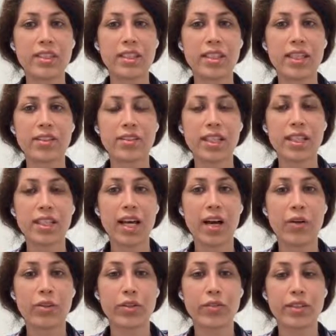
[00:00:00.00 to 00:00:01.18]
see layer 10
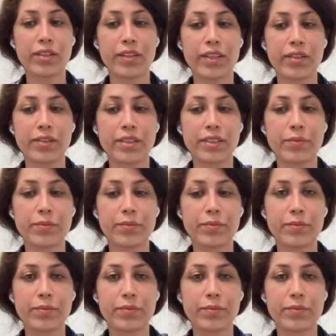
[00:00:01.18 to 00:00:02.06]
out of 10 layers.